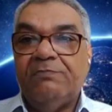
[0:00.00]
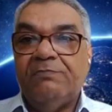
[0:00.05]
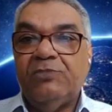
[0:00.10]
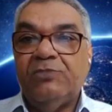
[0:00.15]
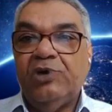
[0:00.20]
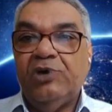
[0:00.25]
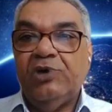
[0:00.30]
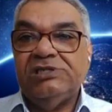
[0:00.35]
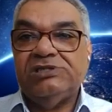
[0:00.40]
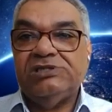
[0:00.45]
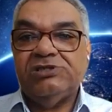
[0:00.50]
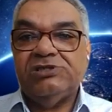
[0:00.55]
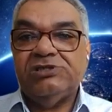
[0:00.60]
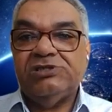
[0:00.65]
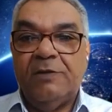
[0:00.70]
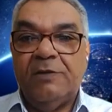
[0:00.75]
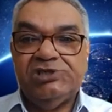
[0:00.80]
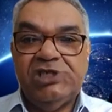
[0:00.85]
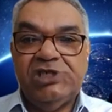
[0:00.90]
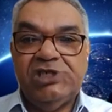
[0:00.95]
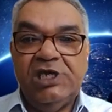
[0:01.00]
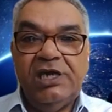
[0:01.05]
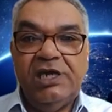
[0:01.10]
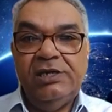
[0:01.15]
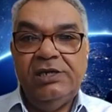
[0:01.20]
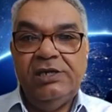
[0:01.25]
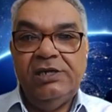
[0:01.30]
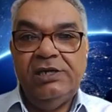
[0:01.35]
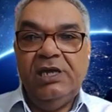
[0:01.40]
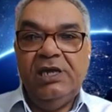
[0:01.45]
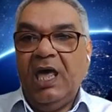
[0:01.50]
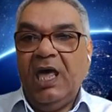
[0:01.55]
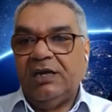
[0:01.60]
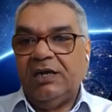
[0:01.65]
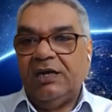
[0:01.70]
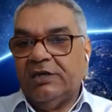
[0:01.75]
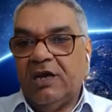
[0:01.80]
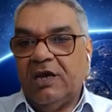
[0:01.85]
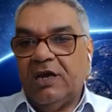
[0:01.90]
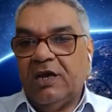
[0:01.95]
going to stop the share and
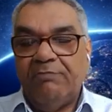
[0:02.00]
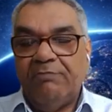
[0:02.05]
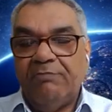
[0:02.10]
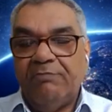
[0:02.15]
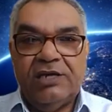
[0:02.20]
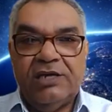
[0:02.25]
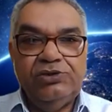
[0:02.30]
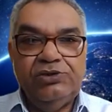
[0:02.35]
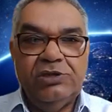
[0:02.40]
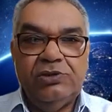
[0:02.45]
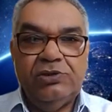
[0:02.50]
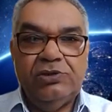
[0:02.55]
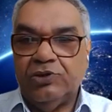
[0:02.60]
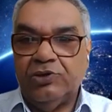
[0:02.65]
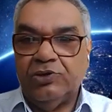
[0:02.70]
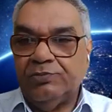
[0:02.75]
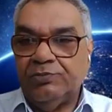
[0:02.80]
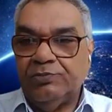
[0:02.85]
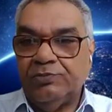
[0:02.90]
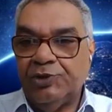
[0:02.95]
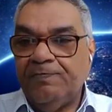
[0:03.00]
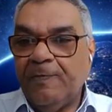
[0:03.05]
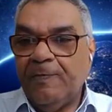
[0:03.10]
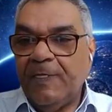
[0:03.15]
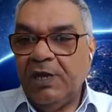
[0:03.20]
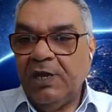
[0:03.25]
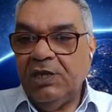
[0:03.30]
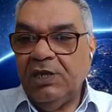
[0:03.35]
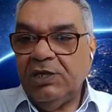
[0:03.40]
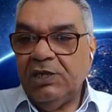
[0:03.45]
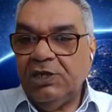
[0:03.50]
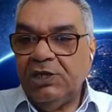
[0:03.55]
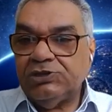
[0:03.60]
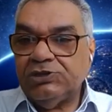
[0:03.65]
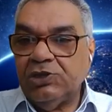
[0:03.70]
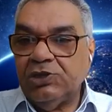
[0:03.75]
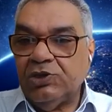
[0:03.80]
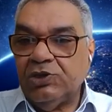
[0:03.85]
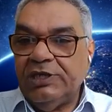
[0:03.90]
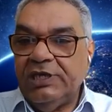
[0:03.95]
come back to the normal.
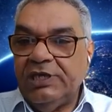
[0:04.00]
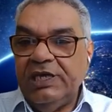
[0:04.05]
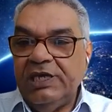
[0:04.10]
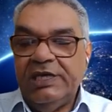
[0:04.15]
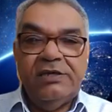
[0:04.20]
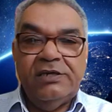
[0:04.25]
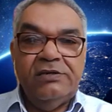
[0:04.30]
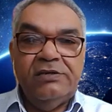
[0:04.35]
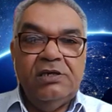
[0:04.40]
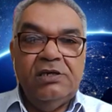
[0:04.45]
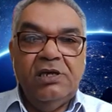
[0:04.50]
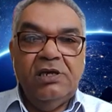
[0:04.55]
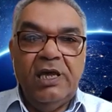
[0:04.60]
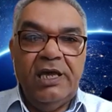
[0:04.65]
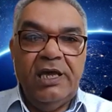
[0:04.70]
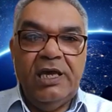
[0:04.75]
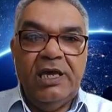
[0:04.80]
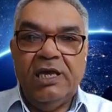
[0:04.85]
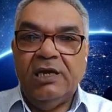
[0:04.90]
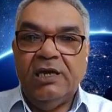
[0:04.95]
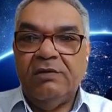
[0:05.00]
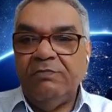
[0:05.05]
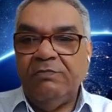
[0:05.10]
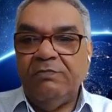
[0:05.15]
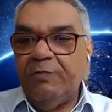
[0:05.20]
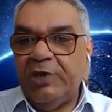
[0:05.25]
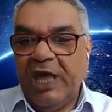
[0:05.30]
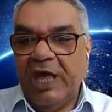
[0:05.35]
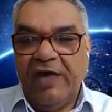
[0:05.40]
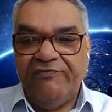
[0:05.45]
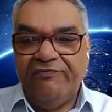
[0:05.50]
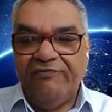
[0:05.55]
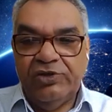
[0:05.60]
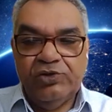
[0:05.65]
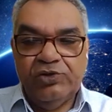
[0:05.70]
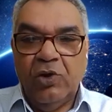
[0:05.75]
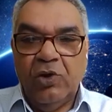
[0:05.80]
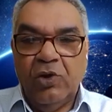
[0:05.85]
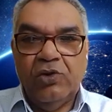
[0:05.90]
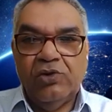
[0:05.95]
So here uh, we have it
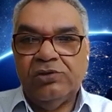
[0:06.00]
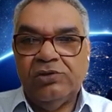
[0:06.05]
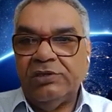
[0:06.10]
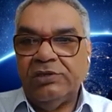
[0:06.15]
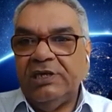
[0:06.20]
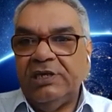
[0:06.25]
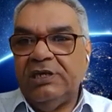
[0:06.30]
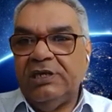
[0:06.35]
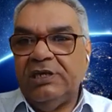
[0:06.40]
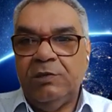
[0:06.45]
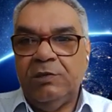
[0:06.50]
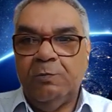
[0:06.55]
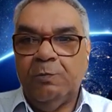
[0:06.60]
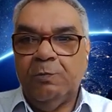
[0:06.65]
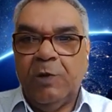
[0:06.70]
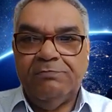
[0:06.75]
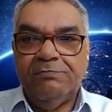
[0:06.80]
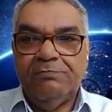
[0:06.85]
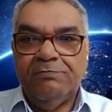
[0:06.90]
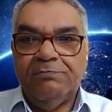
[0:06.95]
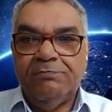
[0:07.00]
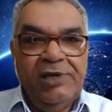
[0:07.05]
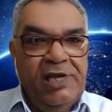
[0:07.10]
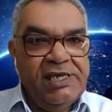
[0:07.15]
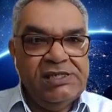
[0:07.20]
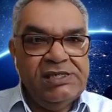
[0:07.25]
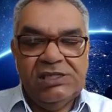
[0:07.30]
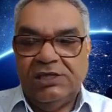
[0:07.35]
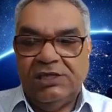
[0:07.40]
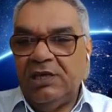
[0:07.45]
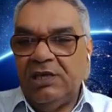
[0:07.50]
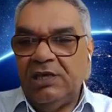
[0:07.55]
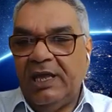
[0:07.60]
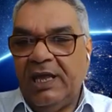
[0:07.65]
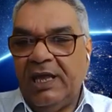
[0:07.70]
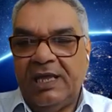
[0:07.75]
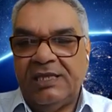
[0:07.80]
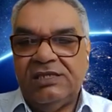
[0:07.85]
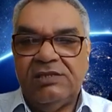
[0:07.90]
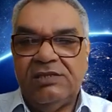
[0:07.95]
all in one place
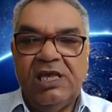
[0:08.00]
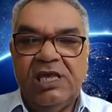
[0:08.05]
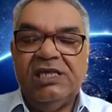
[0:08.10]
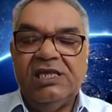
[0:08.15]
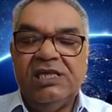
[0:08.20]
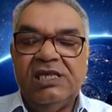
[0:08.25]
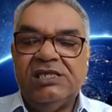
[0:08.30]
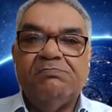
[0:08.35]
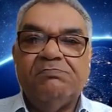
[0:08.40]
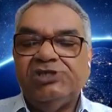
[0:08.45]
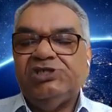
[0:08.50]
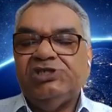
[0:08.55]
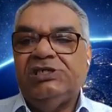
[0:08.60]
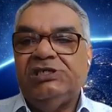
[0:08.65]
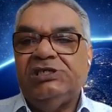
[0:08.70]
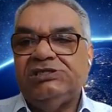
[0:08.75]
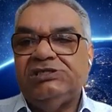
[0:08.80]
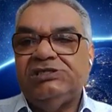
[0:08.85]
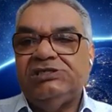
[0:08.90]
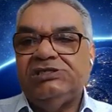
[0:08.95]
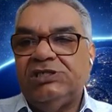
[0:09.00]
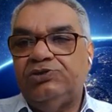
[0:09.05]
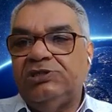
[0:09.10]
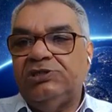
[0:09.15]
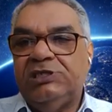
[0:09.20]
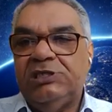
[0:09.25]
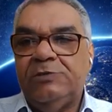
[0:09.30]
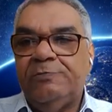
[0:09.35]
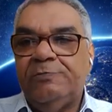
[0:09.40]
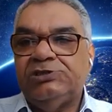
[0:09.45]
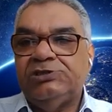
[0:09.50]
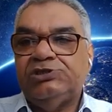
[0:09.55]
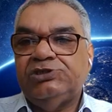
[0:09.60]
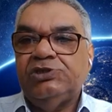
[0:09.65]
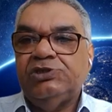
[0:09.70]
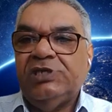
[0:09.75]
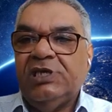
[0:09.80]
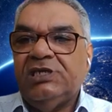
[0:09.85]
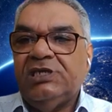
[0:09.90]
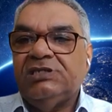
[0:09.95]
and it's much easier to deal with
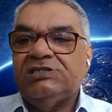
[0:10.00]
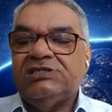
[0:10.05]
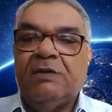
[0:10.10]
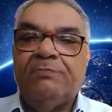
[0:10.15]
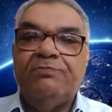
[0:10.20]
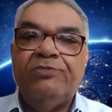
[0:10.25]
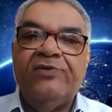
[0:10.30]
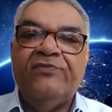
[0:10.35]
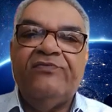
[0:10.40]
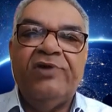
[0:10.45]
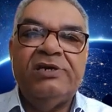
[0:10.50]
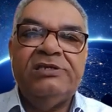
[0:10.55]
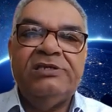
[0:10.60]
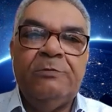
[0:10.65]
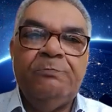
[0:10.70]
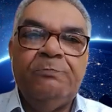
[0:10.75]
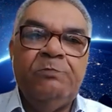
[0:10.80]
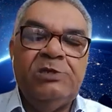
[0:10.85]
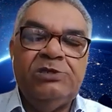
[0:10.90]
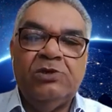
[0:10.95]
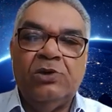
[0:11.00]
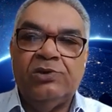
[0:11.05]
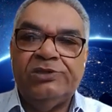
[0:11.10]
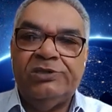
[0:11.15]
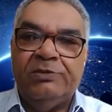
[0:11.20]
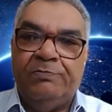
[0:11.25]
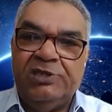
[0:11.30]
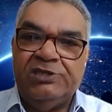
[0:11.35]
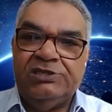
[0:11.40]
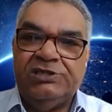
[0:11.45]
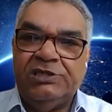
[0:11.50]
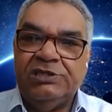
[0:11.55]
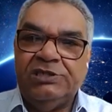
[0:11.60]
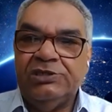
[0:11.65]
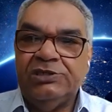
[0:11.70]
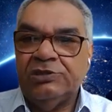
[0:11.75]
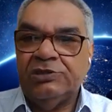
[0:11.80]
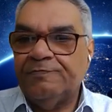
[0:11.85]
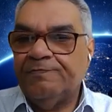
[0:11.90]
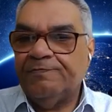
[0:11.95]
students and provide them with all the material.